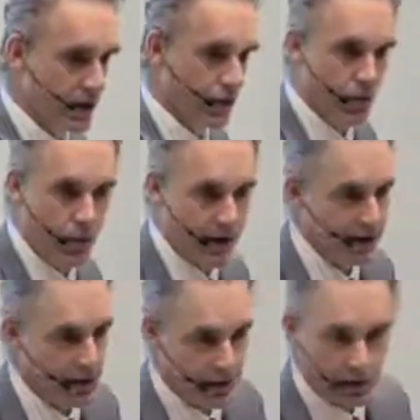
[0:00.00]
Well, what?
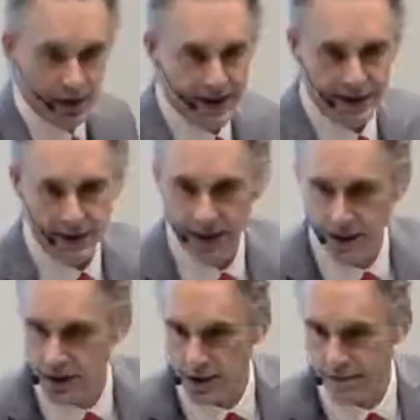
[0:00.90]
You're less
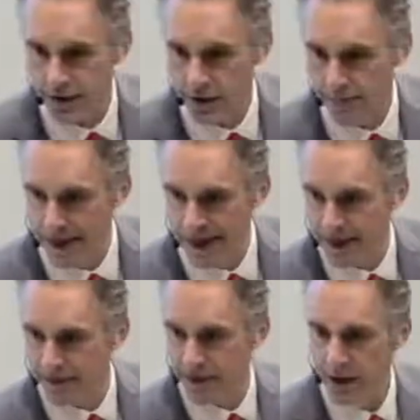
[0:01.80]
intelligent if you're
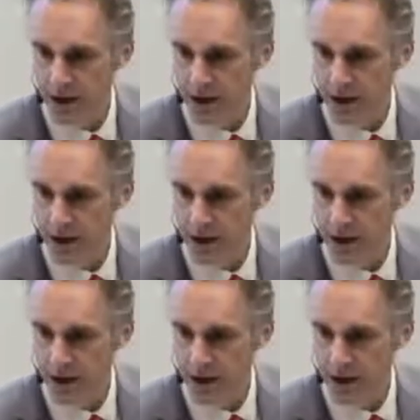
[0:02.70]
competitive?